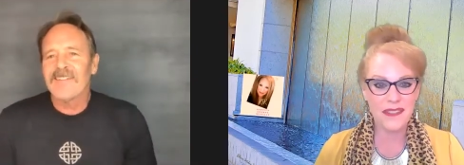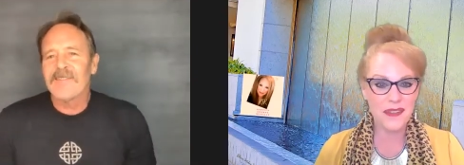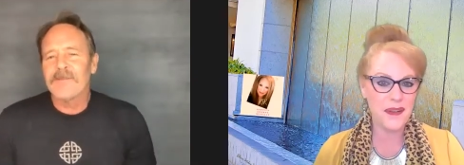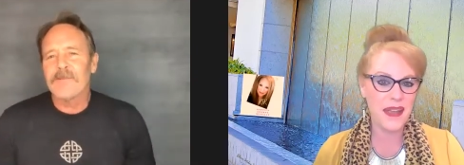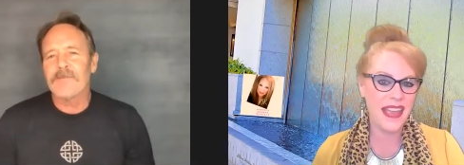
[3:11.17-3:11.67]

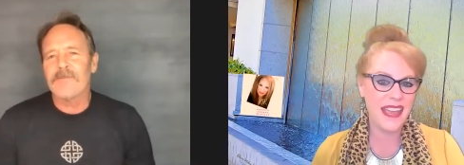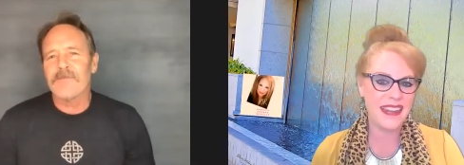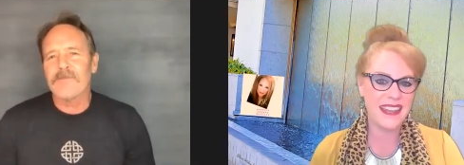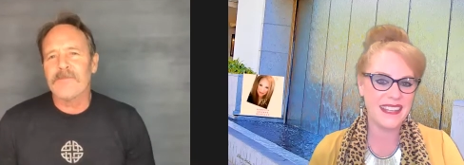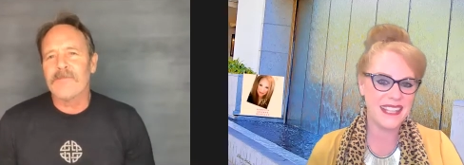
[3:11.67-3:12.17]
Speaker 1: if you go
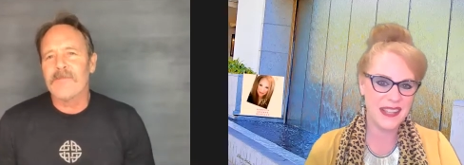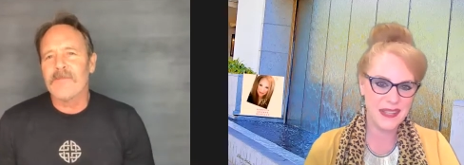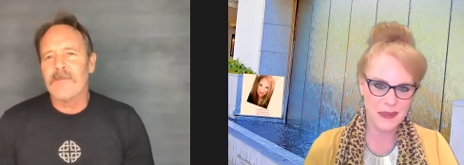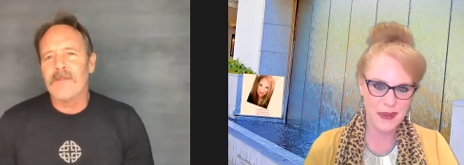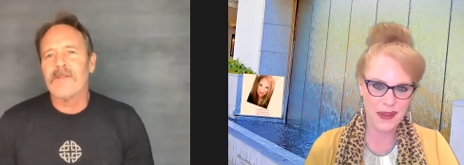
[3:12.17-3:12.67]
ahead and
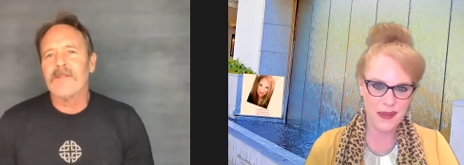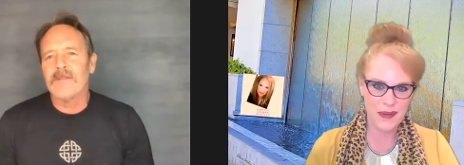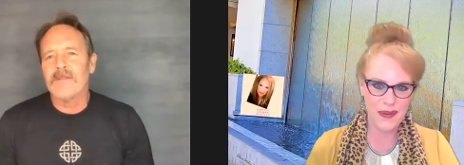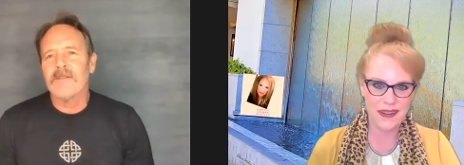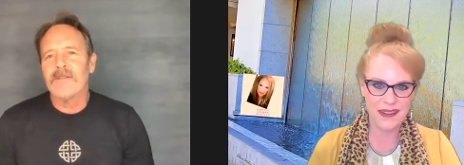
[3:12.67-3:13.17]
tell us
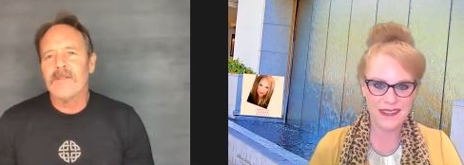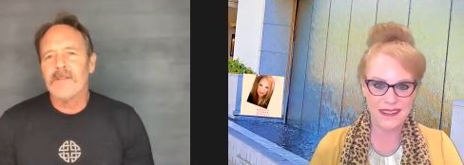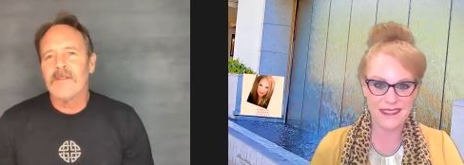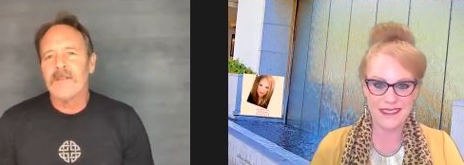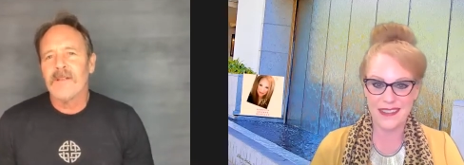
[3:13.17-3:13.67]
about your
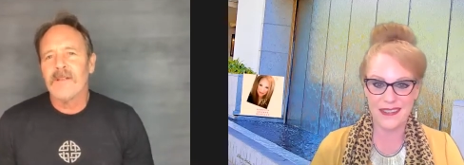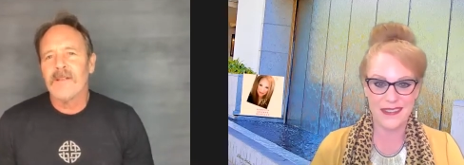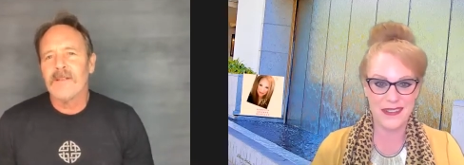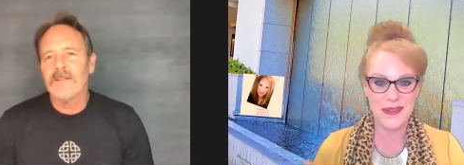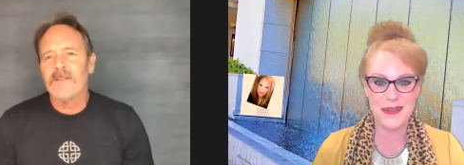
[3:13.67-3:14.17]

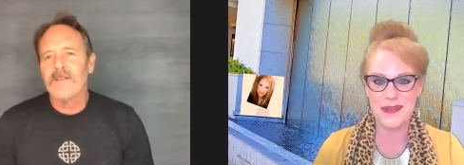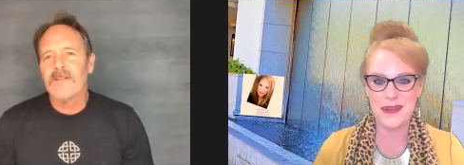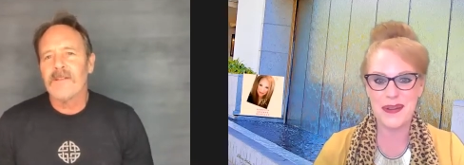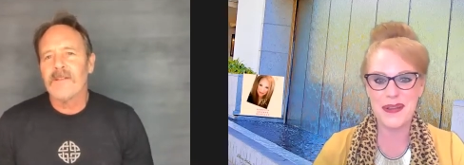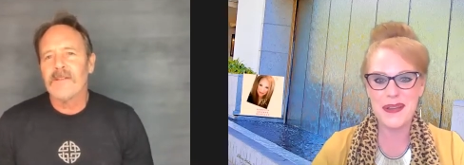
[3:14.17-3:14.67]
your
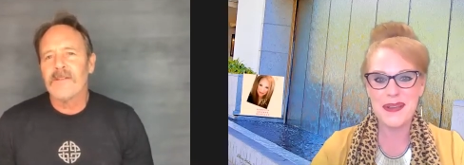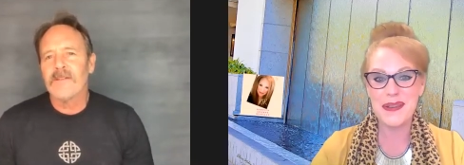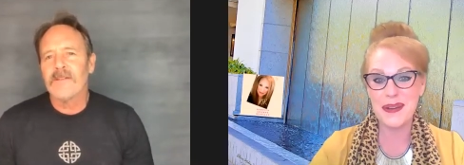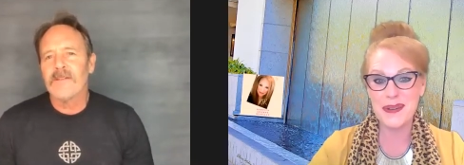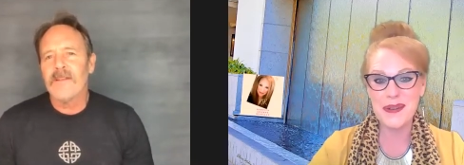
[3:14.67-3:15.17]
new
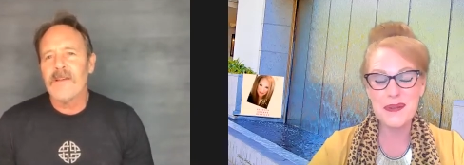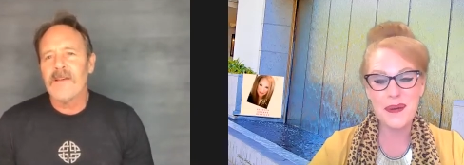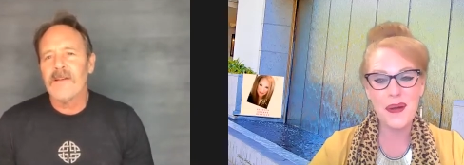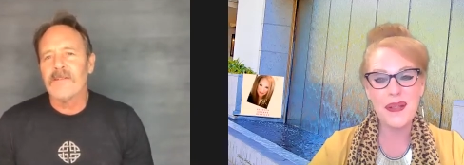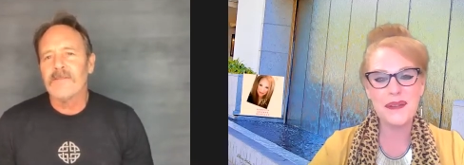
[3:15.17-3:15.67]
your yeah. new
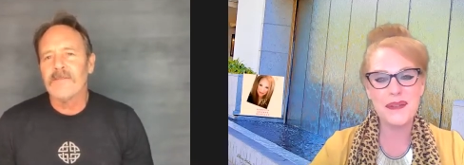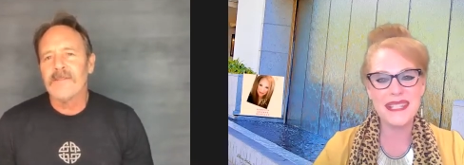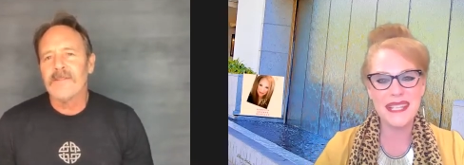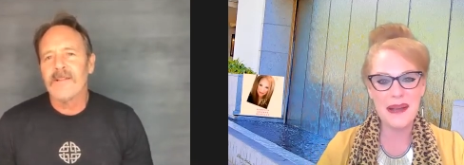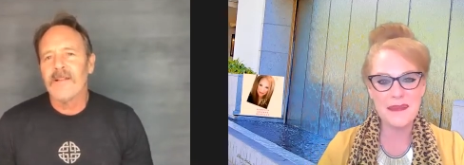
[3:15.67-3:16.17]
role and
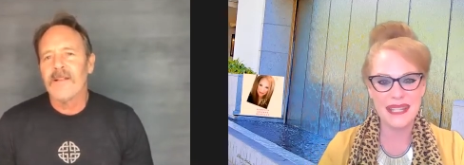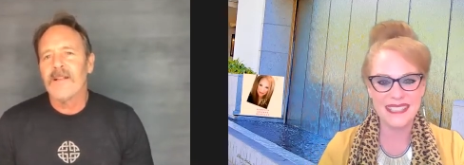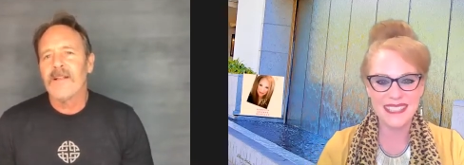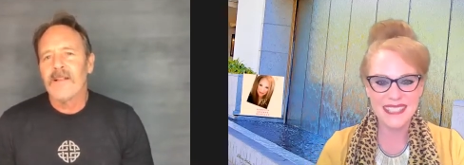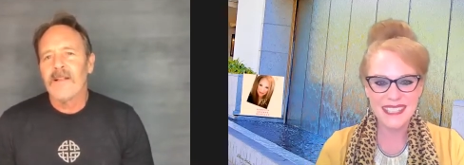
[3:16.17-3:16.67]
what's
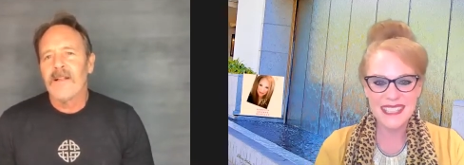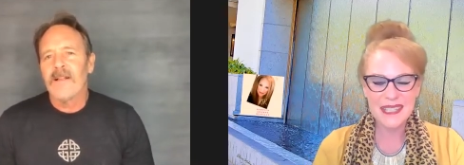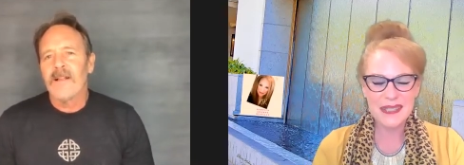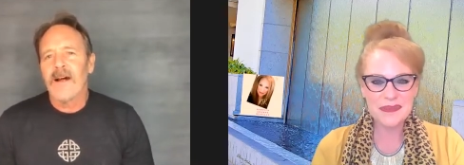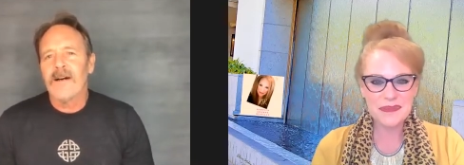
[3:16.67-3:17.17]
coming.
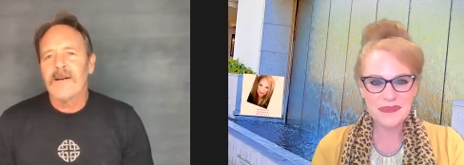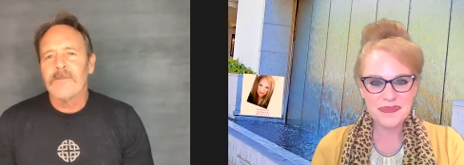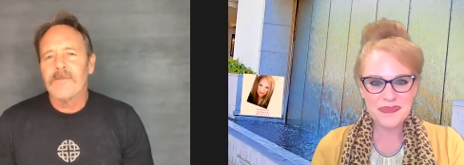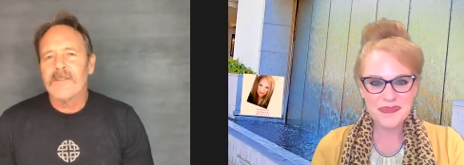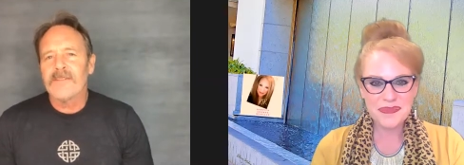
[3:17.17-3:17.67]

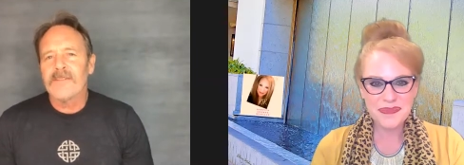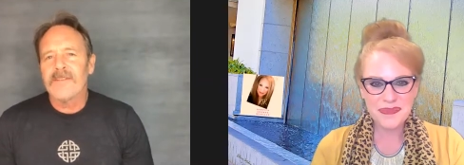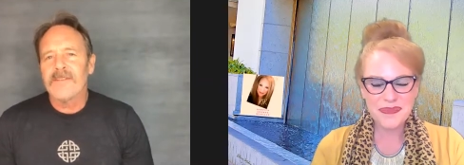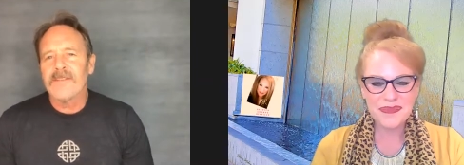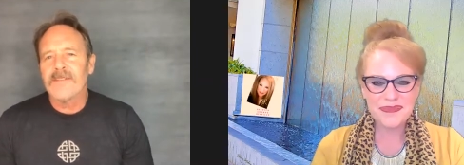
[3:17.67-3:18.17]
Speaker 2: Um, it's
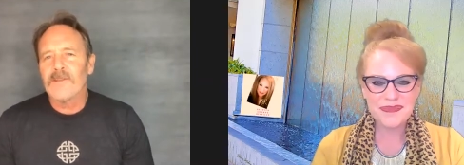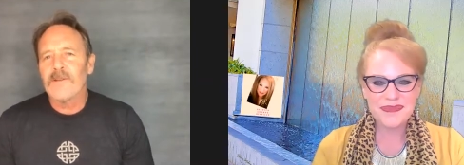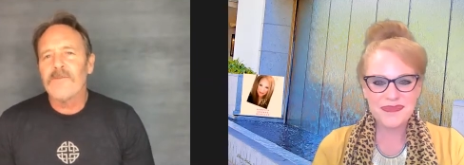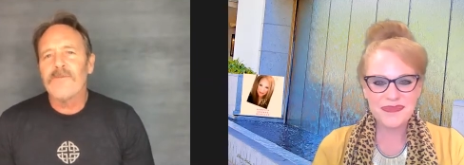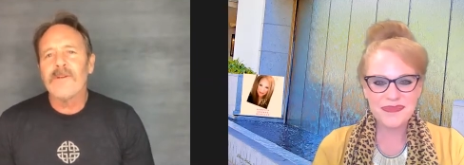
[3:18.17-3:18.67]
a it's a
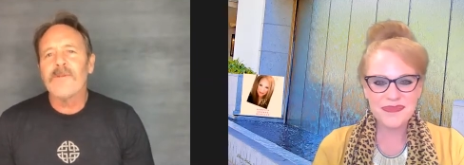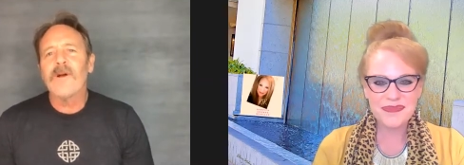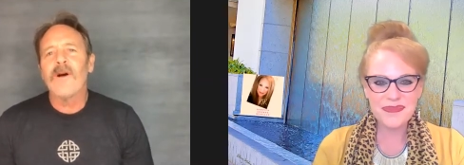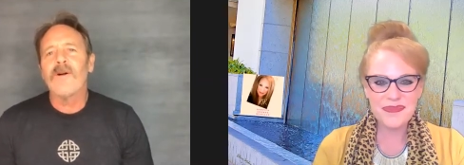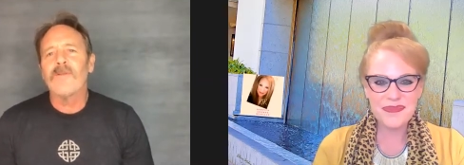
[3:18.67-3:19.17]
little film
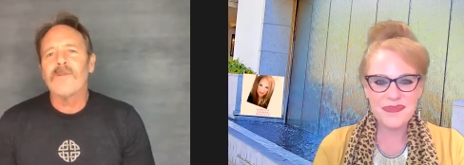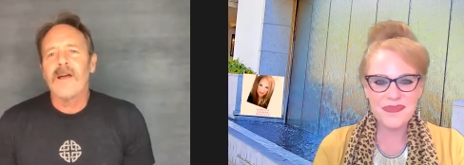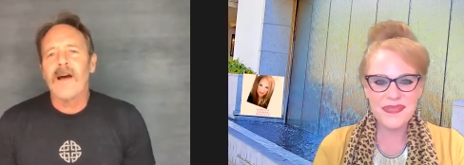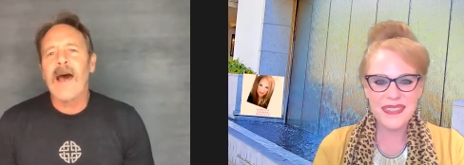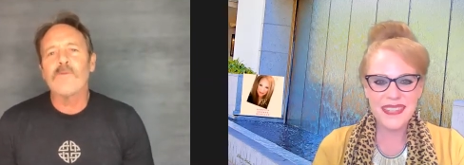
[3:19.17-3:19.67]
called
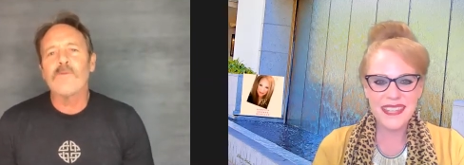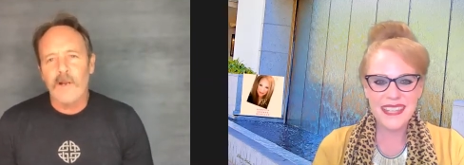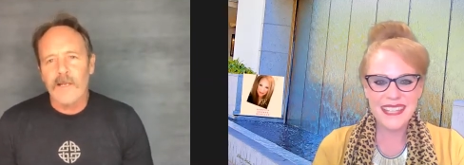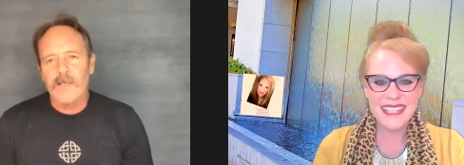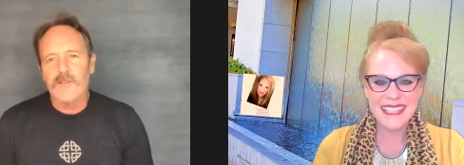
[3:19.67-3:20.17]

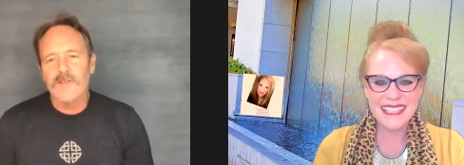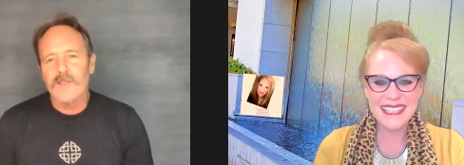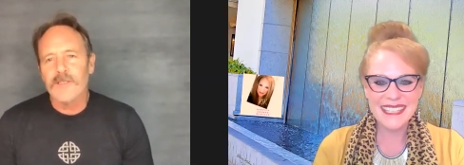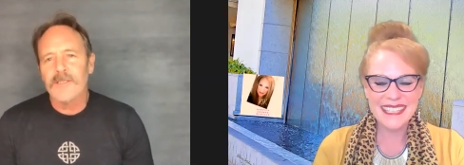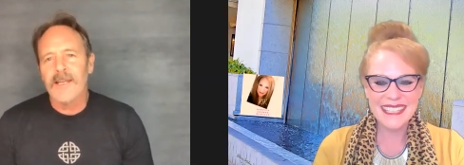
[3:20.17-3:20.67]

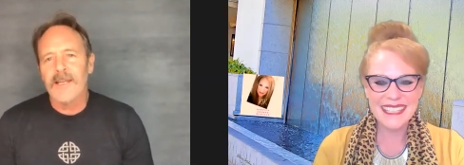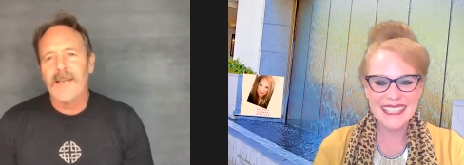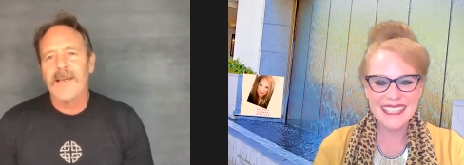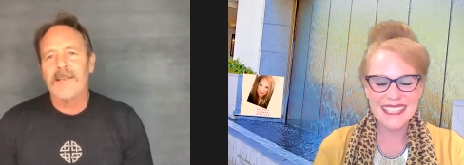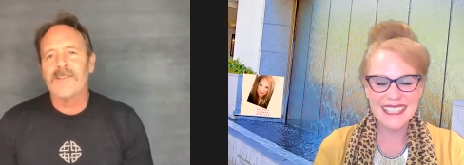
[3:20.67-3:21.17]
Outrage,
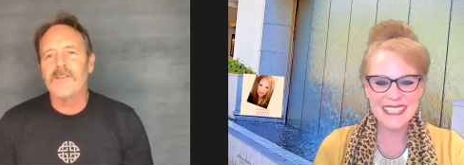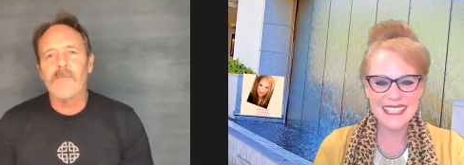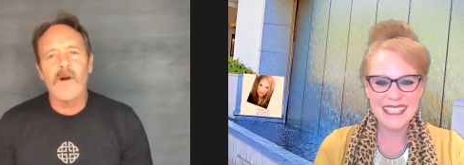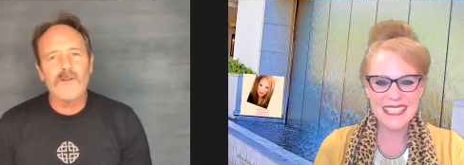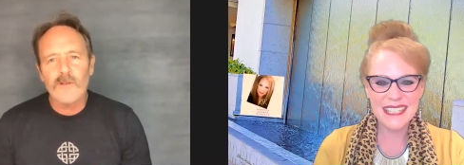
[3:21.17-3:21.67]
and it's a
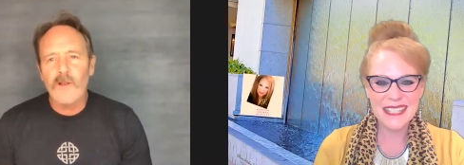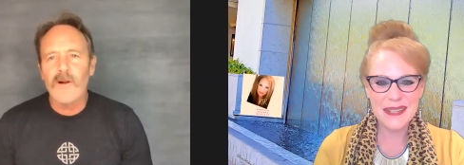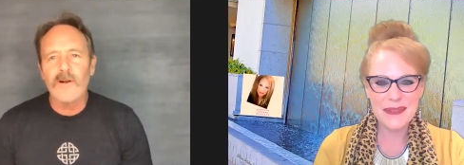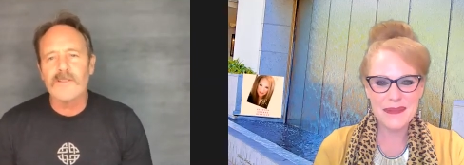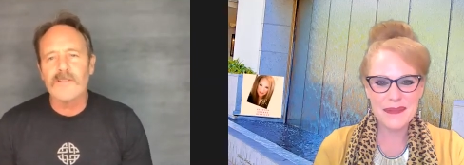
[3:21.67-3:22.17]
martial
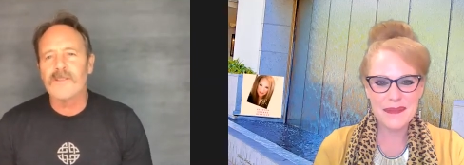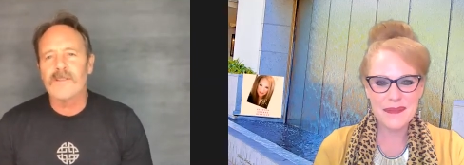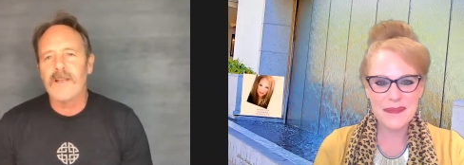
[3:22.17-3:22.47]
arts